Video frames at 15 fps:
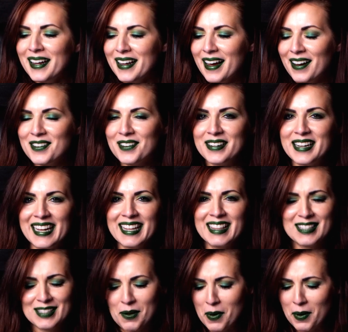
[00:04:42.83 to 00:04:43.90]
underneath,
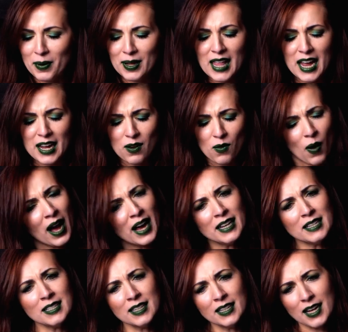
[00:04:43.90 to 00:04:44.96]
so we were like, why
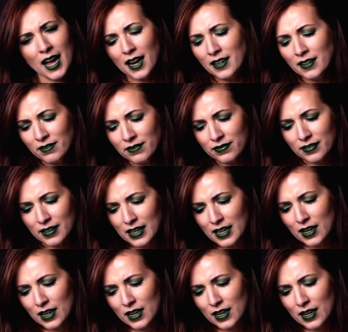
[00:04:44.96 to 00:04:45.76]
is it kind of